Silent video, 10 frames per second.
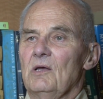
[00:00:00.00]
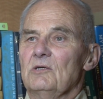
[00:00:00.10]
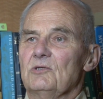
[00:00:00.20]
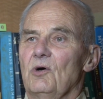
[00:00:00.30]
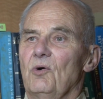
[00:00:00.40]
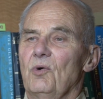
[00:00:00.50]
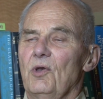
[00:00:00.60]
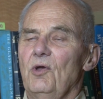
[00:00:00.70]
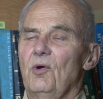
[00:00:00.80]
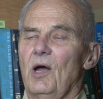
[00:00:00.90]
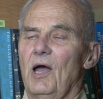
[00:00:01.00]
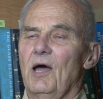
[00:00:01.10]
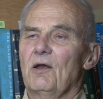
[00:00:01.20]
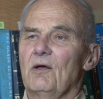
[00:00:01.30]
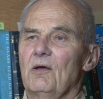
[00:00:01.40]
So when you
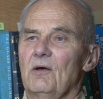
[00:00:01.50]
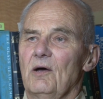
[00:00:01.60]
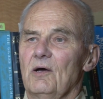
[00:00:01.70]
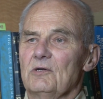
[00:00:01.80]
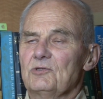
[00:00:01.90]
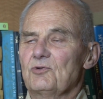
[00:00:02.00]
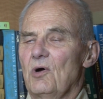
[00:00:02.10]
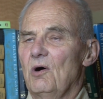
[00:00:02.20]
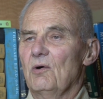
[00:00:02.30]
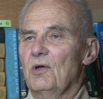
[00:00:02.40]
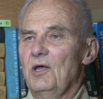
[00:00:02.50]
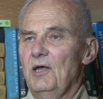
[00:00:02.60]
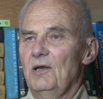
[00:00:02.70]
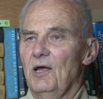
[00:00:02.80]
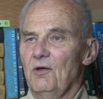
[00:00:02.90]
add a strong
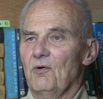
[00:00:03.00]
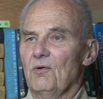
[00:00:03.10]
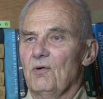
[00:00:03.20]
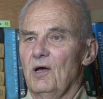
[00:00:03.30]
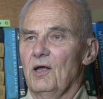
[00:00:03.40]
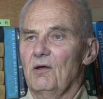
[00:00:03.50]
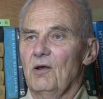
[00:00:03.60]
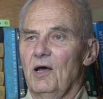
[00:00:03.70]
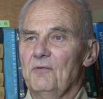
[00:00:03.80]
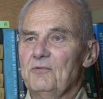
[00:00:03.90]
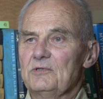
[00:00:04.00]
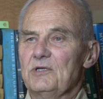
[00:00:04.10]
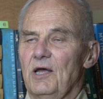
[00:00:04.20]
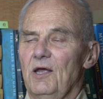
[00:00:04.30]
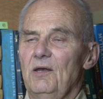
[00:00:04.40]
chelator like
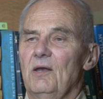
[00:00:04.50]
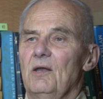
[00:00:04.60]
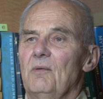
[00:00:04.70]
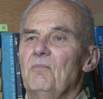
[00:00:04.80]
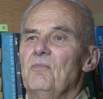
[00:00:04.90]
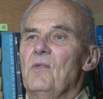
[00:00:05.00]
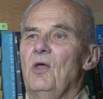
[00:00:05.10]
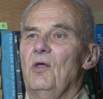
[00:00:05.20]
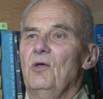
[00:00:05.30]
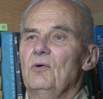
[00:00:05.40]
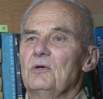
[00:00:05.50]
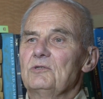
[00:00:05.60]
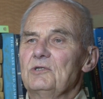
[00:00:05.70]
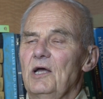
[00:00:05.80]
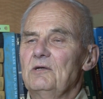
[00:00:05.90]
glyphosate, you
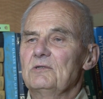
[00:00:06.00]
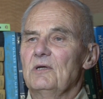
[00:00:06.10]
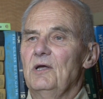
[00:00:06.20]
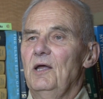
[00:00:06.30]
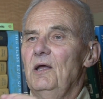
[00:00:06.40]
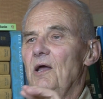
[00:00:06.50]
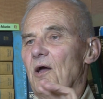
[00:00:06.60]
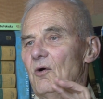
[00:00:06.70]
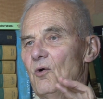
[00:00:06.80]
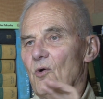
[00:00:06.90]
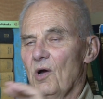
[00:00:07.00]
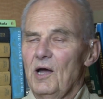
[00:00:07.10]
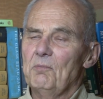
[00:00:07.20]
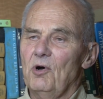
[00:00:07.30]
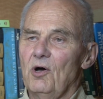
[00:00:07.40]
essentially
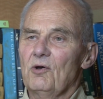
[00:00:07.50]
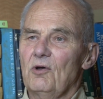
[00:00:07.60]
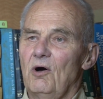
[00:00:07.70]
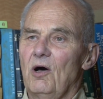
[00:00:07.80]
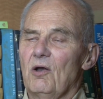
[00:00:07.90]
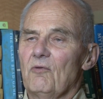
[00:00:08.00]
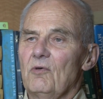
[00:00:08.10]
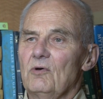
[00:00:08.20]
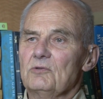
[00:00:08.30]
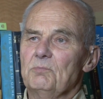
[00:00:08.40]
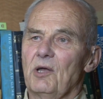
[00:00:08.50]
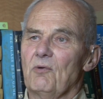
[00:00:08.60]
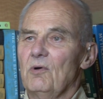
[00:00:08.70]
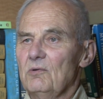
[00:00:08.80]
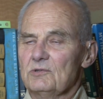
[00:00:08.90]
grab onto all of those
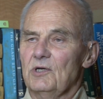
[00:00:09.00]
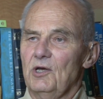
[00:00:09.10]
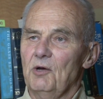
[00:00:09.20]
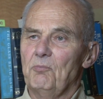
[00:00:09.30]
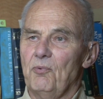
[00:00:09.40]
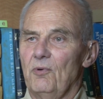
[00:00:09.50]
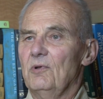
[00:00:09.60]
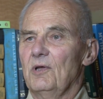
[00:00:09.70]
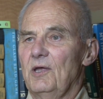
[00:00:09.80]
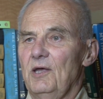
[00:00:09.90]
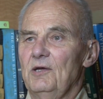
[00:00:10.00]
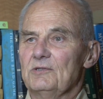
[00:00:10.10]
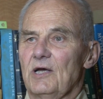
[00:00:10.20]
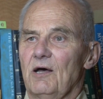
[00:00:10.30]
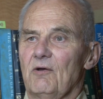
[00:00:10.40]
minerals and you pull the
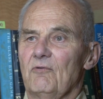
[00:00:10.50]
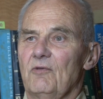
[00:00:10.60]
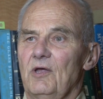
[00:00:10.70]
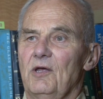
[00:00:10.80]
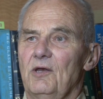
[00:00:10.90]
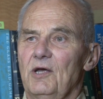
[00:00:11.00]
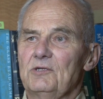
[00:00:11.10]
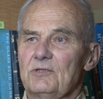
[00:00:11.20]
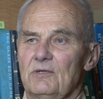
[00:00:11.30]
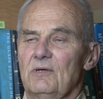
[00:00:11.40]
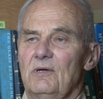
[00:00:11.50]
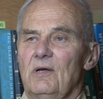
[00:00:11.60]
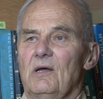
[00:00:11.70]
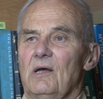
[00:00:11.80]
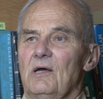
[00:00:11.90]
keys out of the ignition
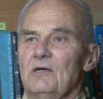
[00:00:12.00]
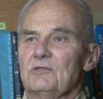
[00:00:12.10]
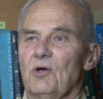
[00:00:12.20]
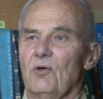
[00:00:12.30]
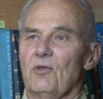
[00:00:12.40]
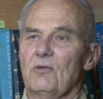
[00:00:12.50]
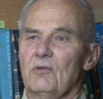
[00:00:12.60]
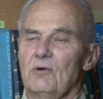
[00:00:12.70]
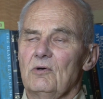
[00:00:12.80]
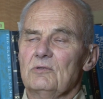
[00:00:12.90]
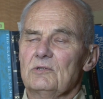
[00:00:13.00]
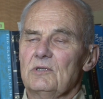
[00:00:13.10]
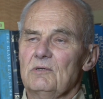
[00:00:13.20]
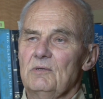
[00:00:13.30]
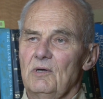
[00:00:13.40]
so that those
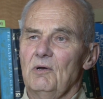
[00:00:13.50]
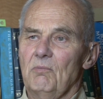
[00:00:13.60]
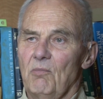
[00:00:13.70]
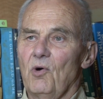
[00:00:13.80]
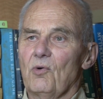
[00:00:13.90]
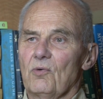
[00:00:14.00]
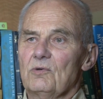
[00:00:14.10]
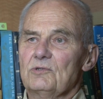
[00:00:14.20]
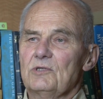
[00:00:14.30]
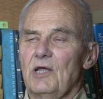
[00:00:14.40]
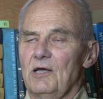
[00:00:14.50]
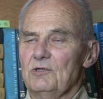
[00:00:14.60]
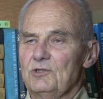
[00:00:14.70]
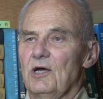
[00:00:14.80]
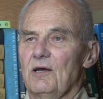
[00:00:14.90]
motors then
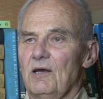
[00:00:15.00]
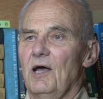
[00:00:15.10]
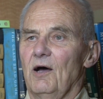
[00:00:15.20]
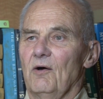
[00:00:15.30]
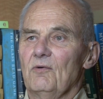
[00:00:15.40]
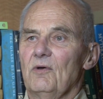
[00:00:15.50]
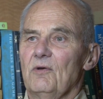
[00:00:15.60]
shut down.